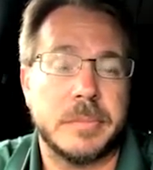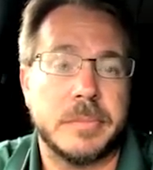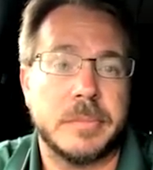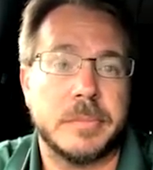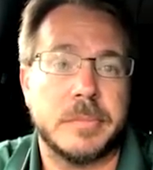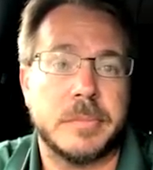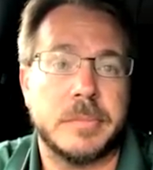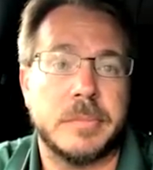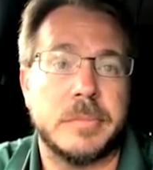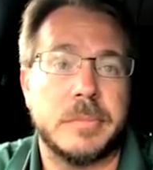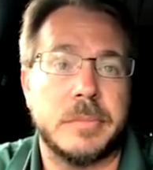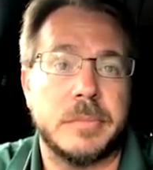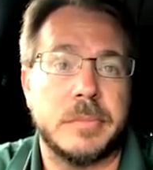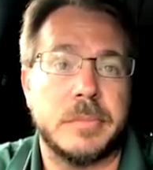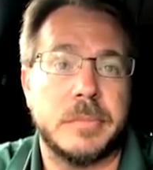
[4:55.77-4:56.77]

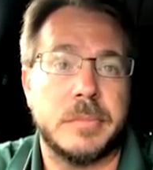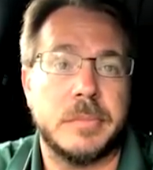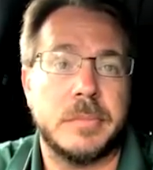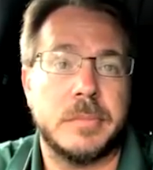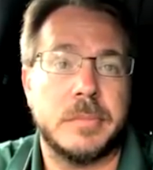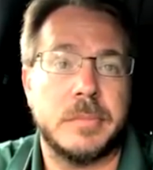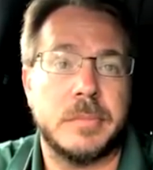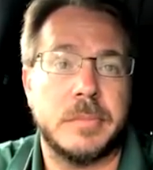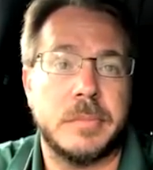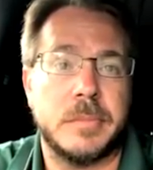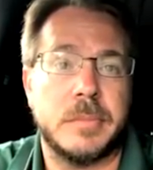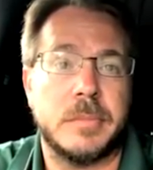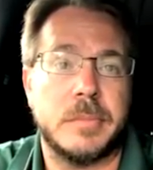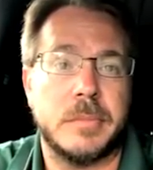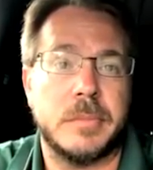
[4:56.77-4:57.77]

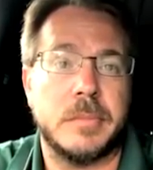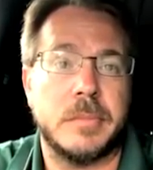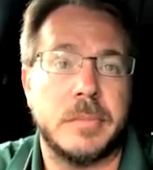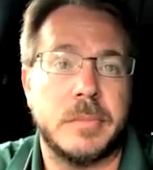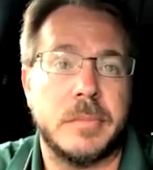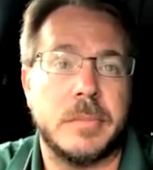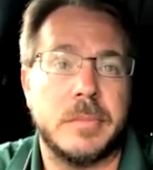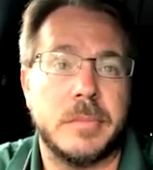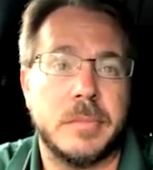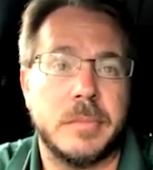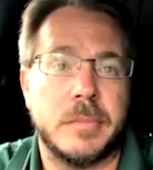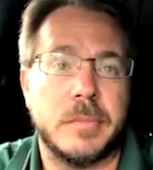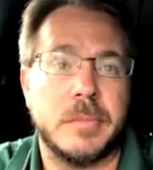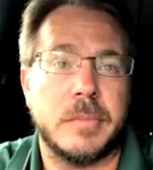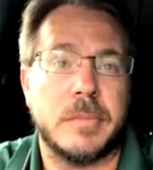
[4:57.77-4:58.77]

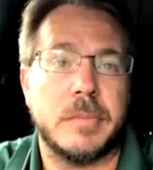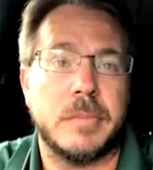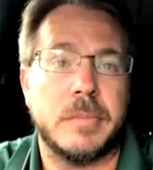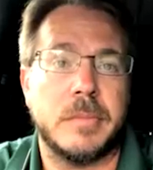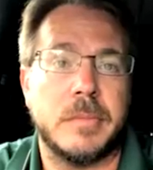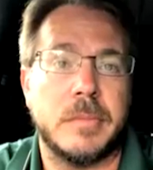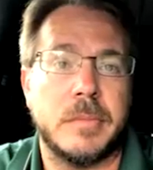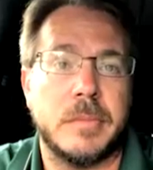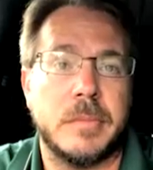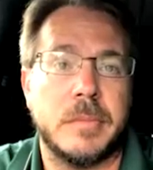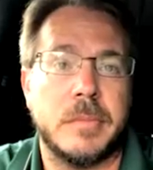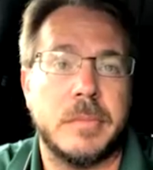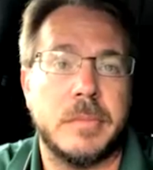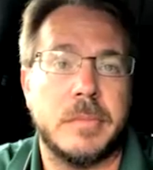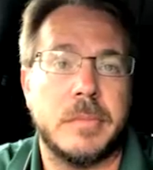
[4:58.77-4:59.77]

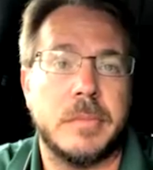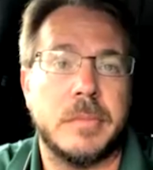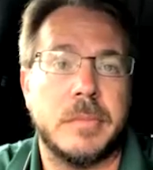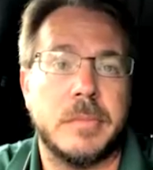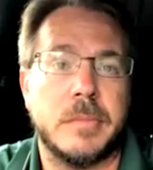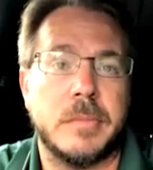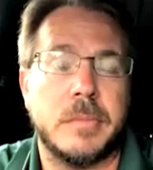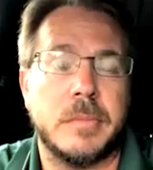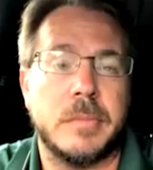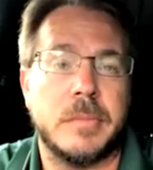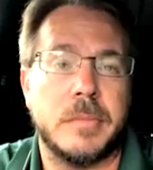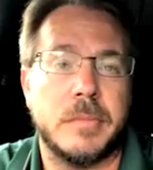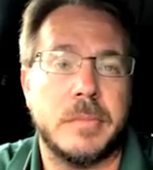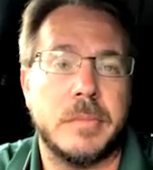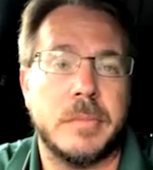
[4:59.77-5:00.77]

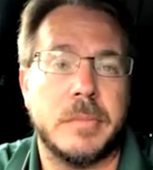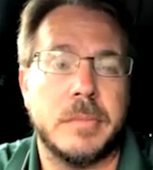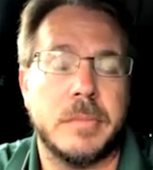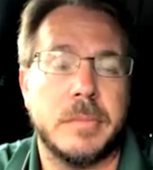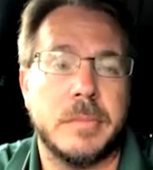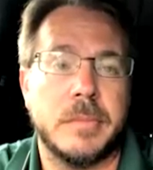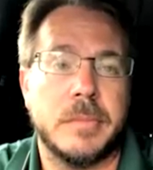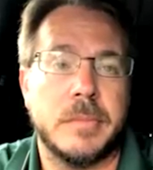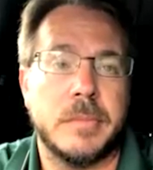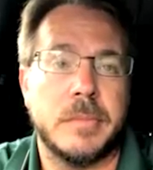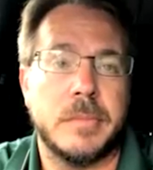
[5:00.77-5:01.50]
No words are spoken by the person on screen.